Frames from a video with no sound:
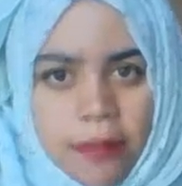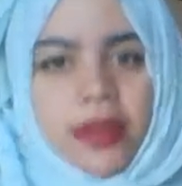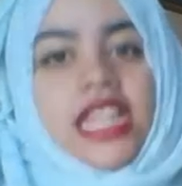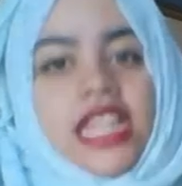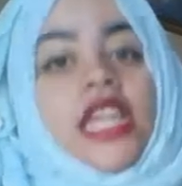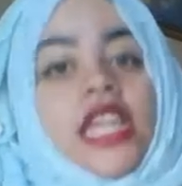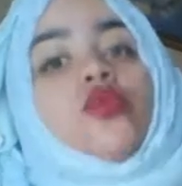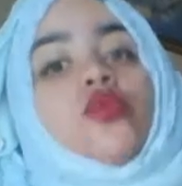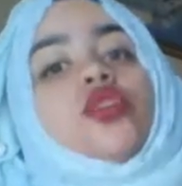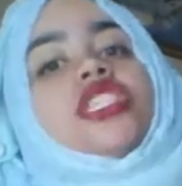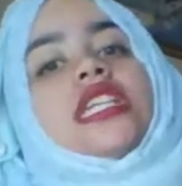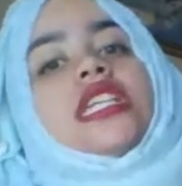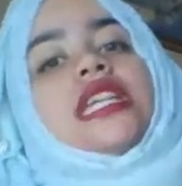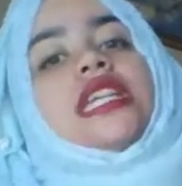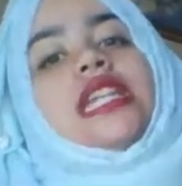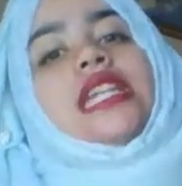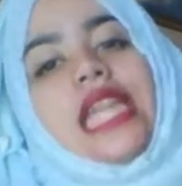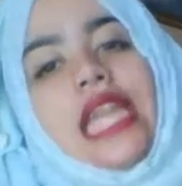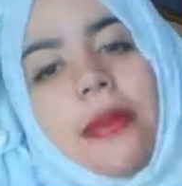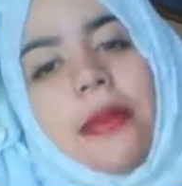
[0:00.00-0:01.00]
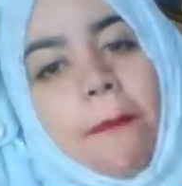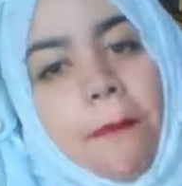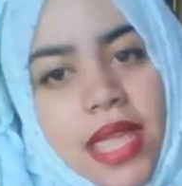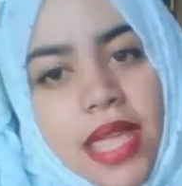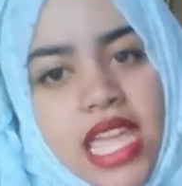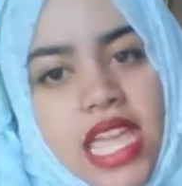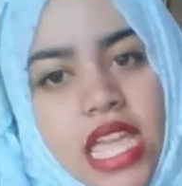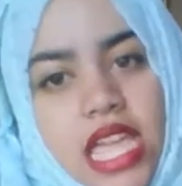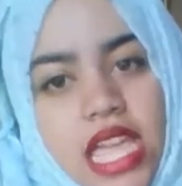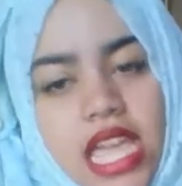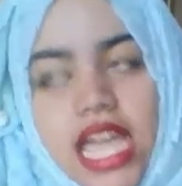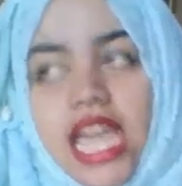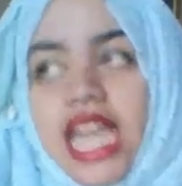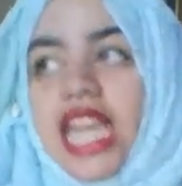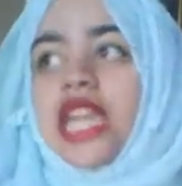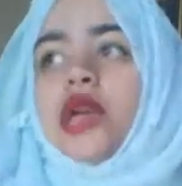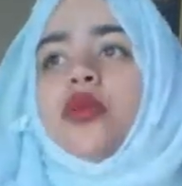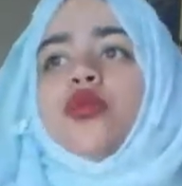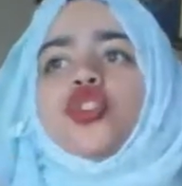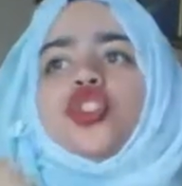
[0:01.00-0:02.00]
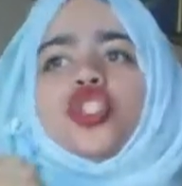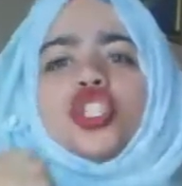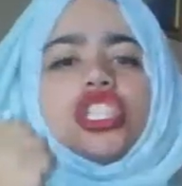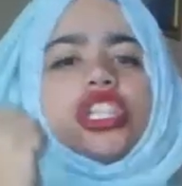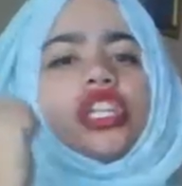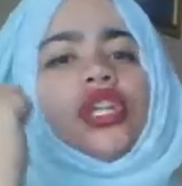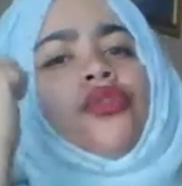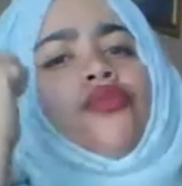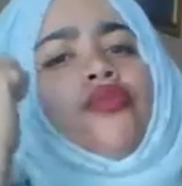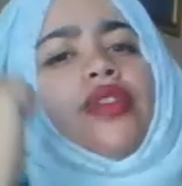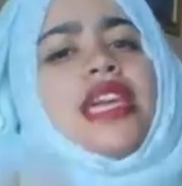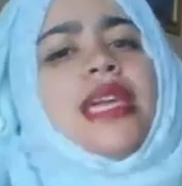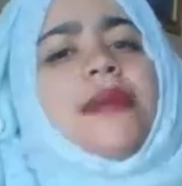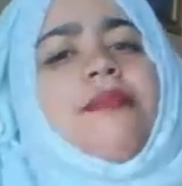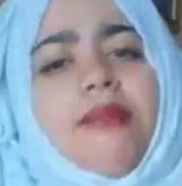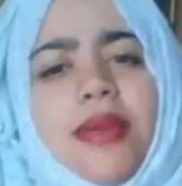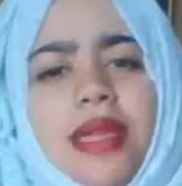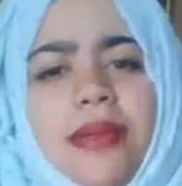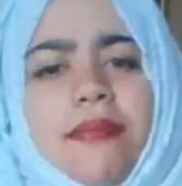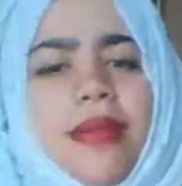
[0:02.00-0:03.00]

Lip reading: but he was creepy. He was just creepy,